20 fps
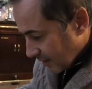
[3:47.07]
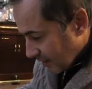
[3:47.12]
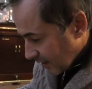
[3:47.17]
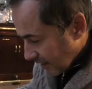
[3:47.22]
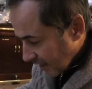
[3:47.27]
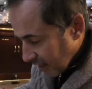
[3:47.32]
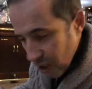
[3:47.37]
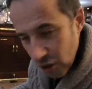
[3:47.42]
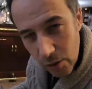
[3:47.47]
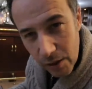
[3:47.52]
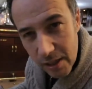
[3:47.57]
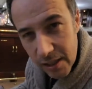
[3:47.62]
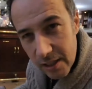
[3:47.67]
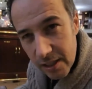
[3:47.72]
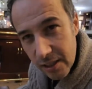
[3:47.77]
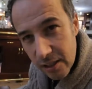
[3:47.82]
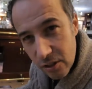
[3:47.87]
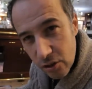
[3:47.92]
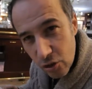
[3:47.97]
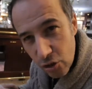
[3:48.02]
And
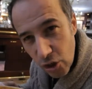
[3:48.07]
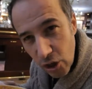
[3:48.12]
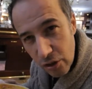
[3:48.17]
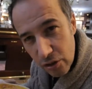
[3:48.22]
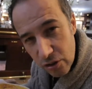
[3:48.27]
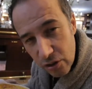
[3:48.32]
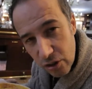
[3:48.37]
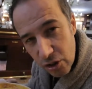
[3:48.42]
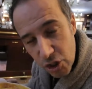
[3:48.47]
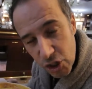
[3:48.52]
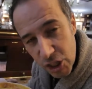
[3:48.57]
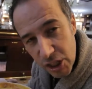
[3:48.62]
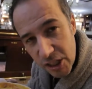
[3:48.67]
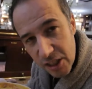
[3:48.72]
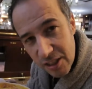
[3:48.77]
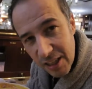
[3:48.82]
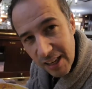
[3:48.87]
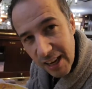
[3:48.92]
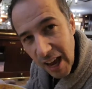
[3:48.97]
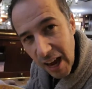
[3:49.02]
actually, it's just
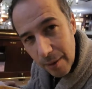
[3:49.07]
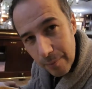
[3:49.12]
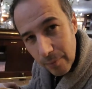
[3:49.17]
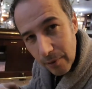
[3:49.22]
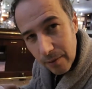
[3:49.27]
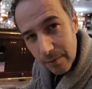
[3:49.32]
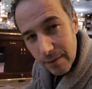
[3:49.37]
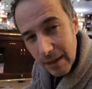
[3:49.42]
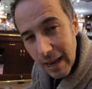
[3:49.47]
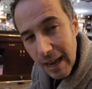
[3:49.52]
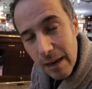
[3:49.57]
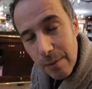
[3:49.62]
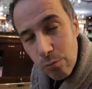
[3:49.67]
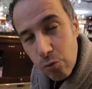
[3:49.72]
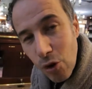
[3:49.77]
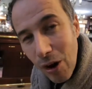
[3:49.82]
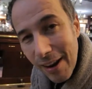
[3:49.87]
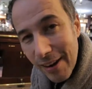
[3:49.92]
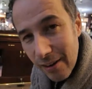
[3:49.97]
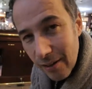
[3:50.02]
cheese and ham and
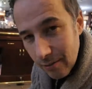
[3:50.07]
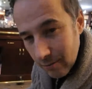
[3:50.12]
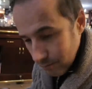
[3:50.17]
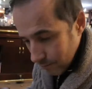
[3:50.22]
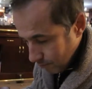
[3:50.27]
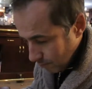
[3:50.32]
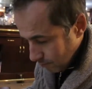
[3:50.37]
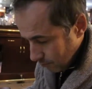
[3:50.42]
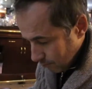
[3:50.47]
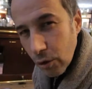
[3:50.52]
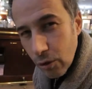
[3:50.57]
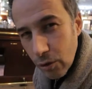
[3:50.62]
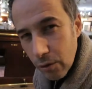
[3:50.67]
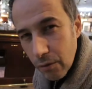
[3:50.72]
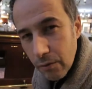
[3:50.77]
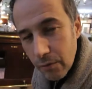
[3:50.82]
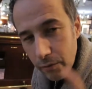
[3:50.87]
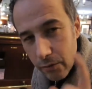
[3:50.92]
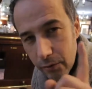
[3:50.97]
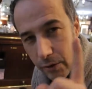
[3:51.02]
bread. So
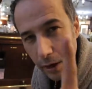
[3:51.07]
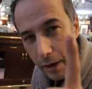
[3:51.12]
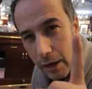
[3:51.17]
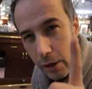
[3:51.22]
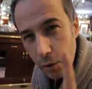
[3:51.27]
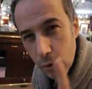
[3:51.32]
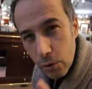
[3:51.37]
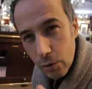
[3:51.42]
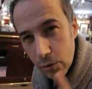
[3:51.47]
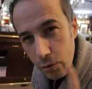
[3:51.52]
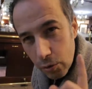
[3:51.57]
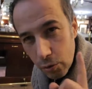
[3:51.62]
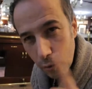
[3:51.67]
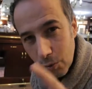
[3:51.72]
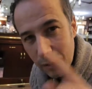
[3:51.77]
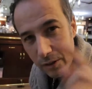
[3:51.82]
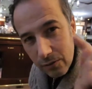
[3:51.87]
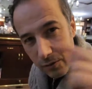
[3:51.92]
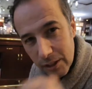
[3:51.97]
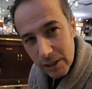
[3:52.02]
very good
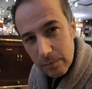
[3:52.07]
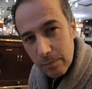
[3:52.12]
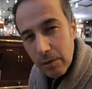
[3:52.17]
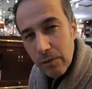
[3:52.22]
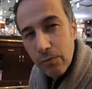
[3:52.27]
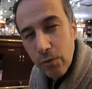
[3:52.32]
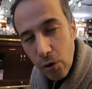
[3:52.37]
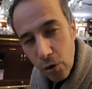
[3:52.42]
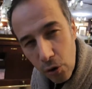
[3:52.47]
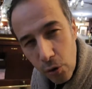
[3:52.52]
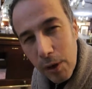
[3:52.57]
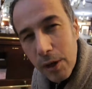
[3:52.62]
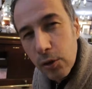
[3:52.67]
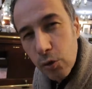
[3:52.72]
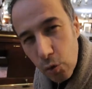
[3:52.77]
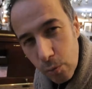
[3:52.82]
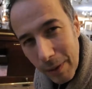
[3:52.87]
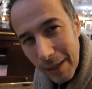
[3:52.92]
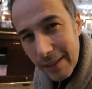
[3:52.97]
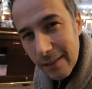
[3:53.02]
to eat this before going
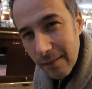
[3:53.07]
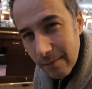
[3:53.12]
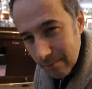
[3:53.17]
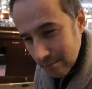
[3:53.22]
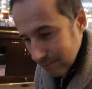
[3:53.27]
to bed,